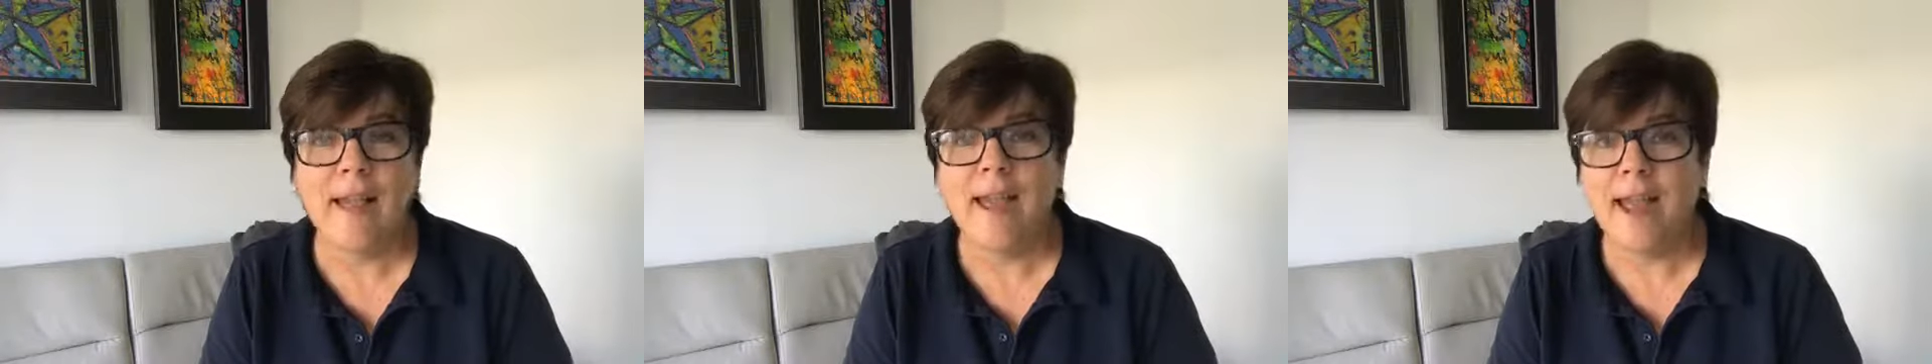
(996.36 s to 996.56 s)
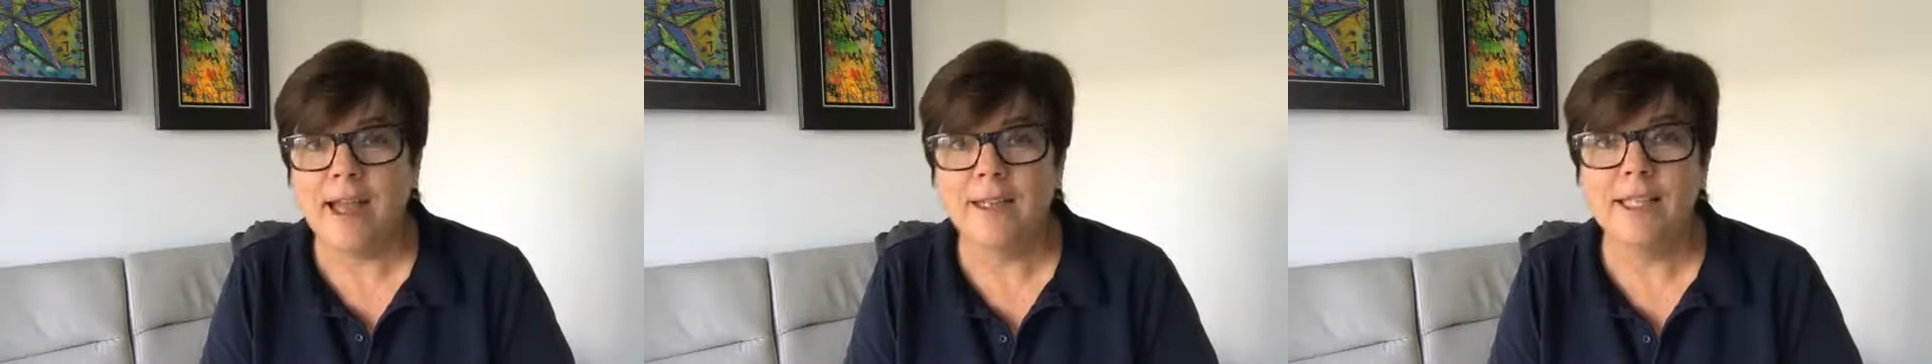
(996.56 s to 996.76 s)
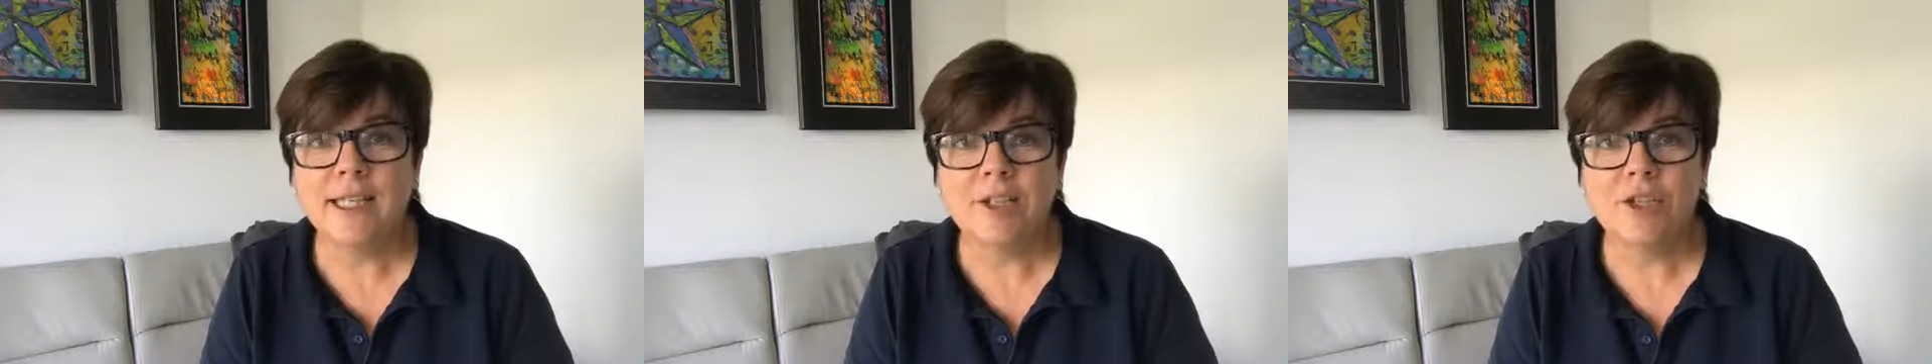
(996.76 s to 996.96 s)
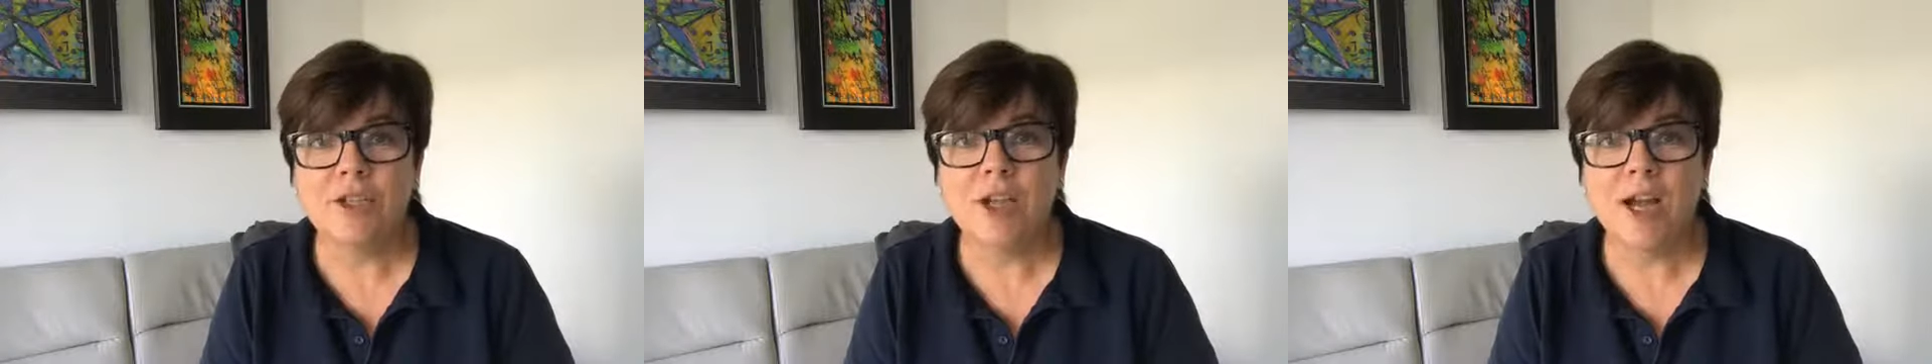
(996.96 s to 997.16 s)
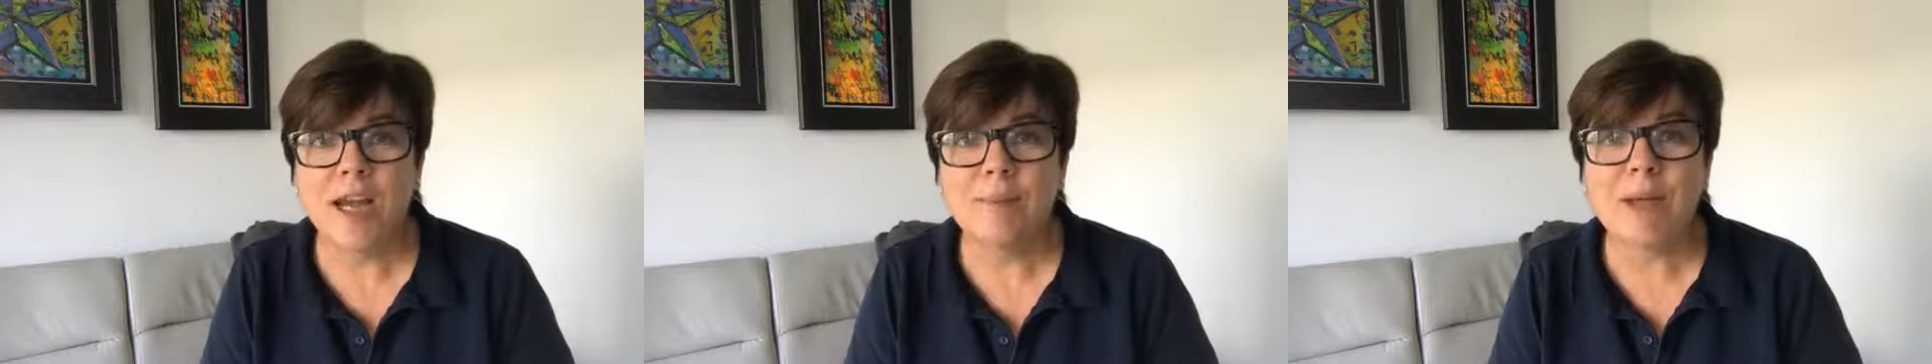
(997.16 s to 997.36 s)
And each
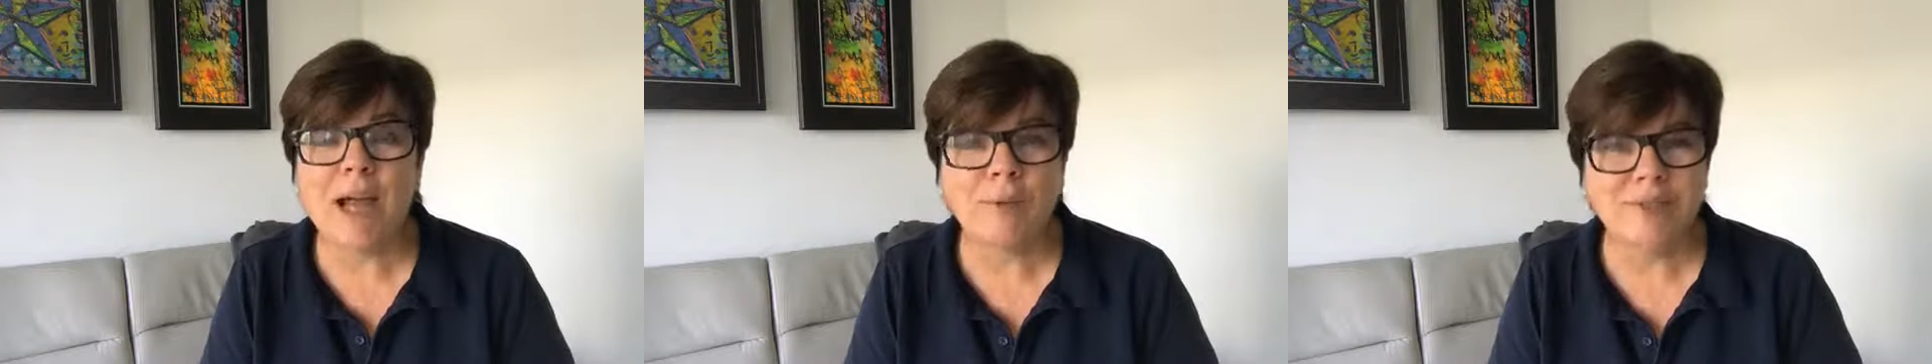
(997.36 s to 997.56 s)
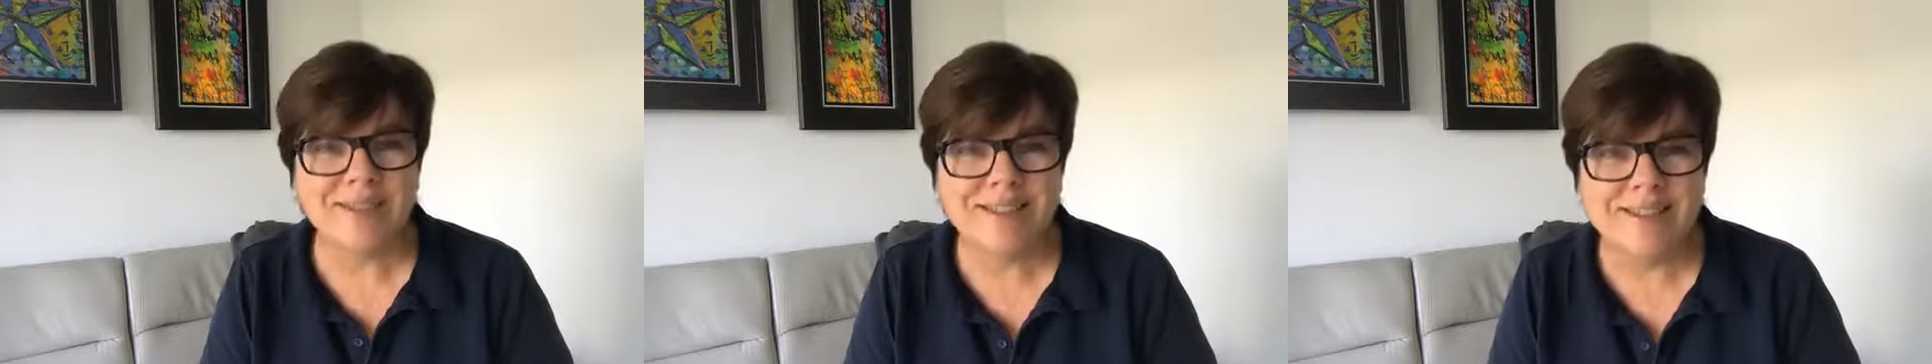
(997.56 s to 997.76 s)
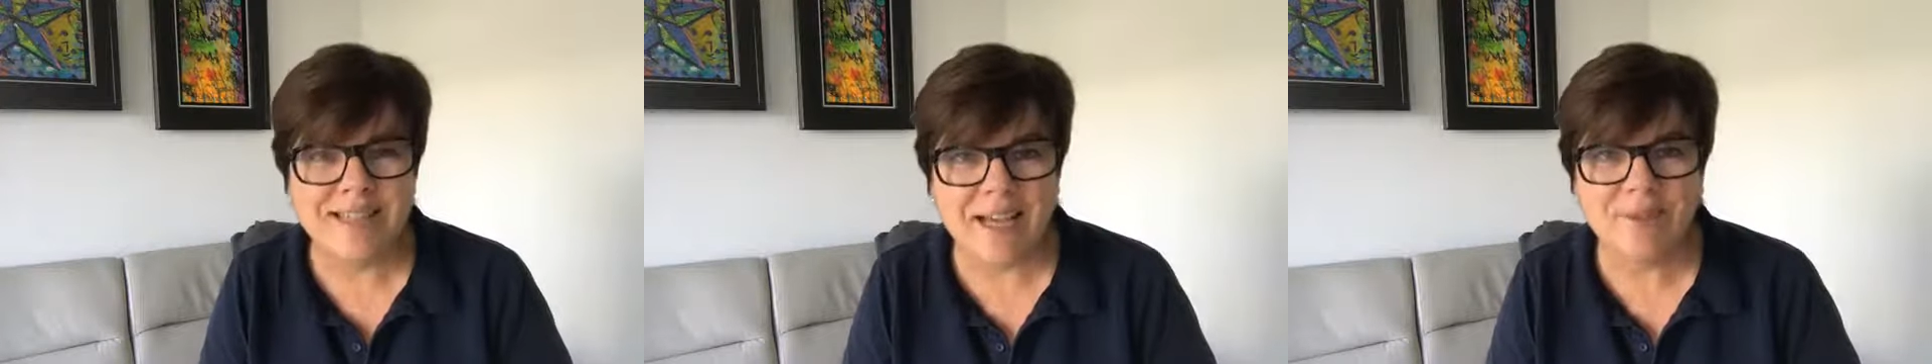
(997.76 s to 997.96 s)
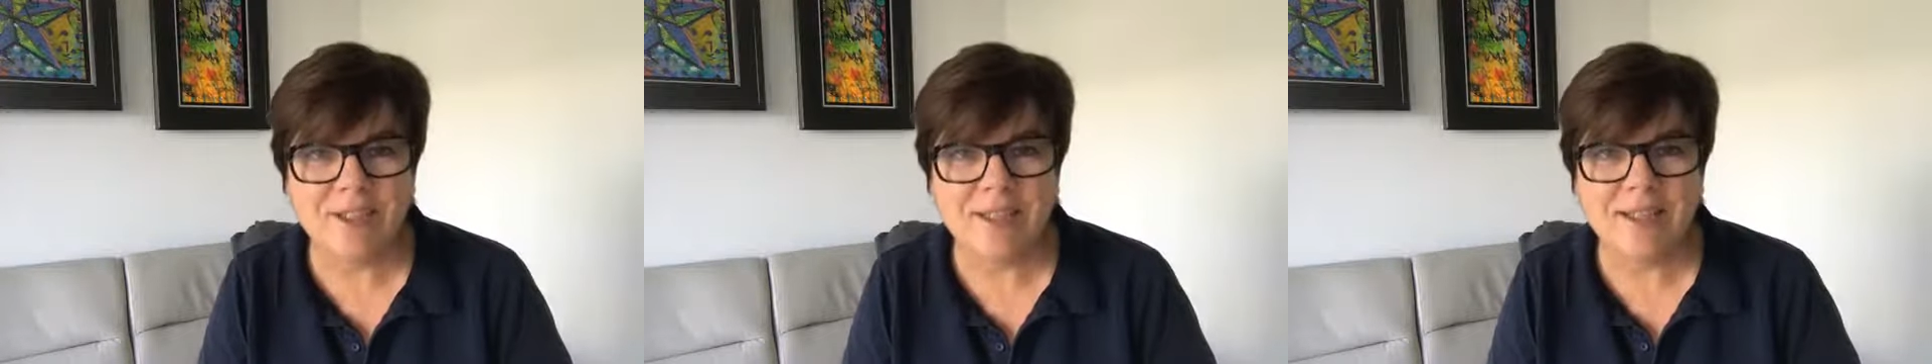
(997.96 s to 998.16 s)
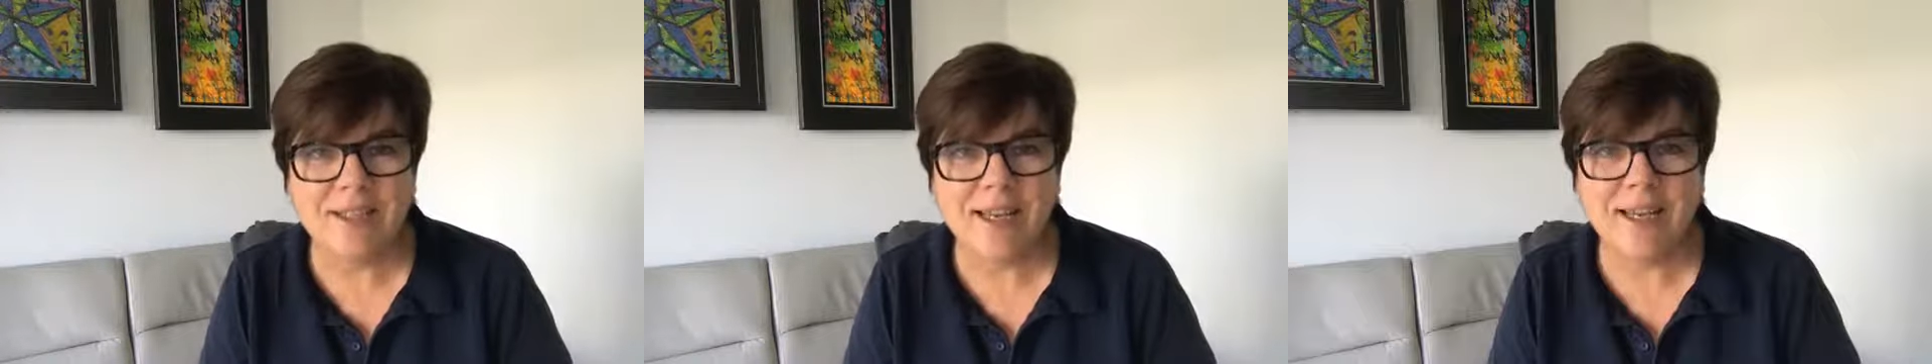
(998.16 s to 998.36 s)
time I was
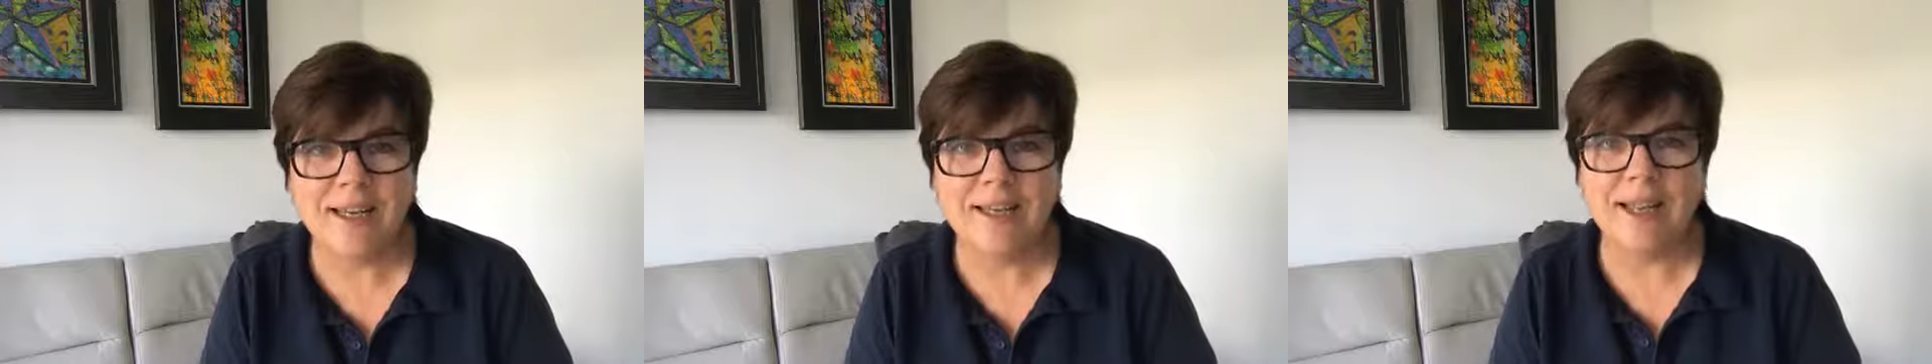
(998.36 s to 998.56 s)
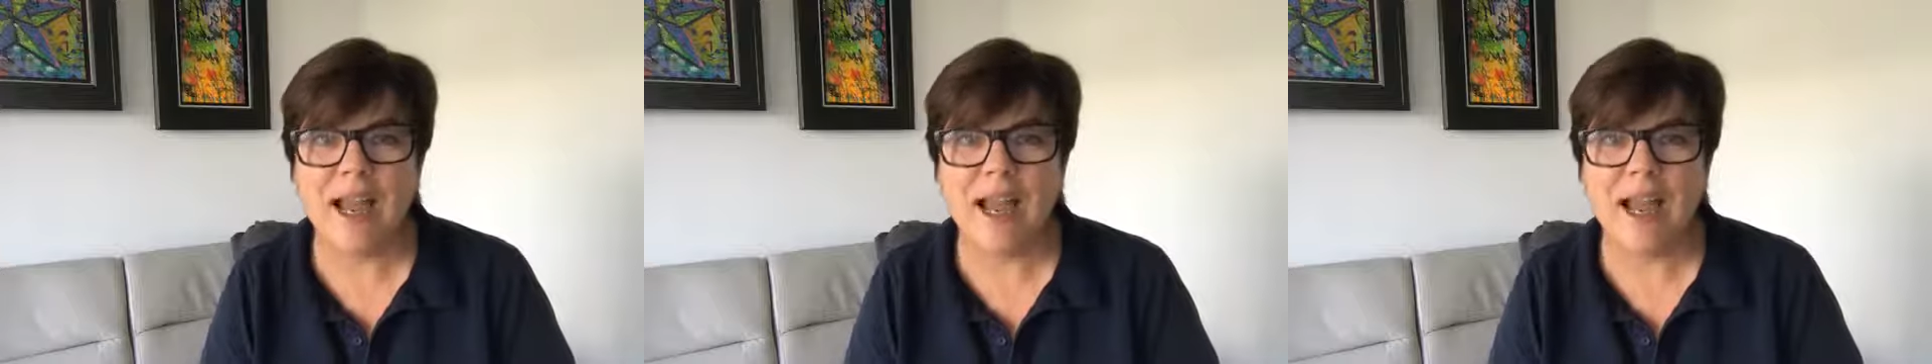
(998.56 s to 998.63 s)
devastated.